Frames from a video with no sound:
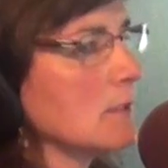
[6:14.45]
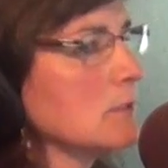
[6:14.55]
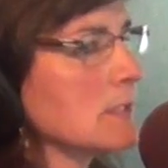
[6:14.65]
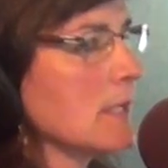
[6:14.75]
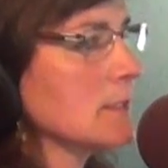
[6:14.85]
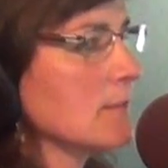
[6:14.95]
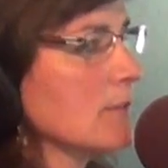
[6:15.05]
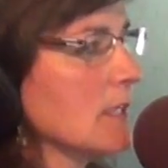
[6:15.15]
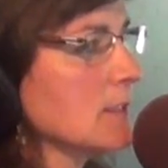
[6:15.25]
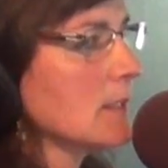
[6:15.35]
those kinds of
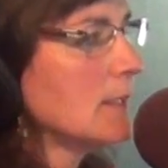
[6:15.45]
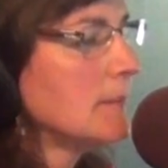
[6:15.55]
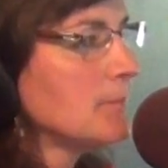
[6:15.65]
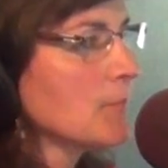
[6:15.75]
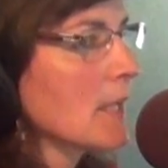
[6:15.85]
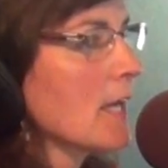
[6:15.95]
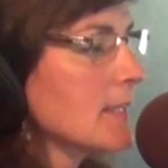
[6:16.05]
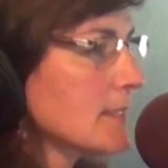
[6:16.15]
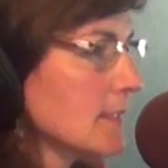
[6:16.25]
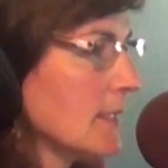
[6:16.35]
things.
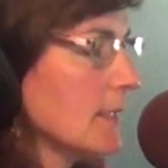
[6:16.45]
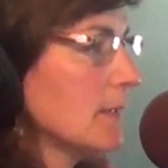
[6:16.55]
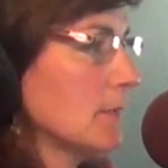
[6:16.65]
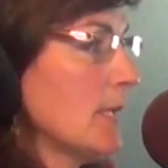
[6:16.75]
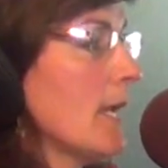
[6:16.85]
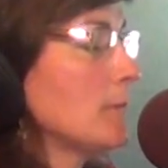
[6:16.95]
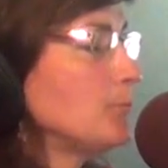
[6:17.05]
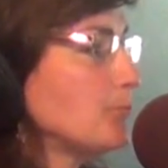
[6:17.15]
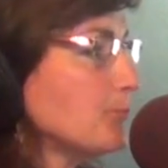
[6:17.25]
Custody, Glenn,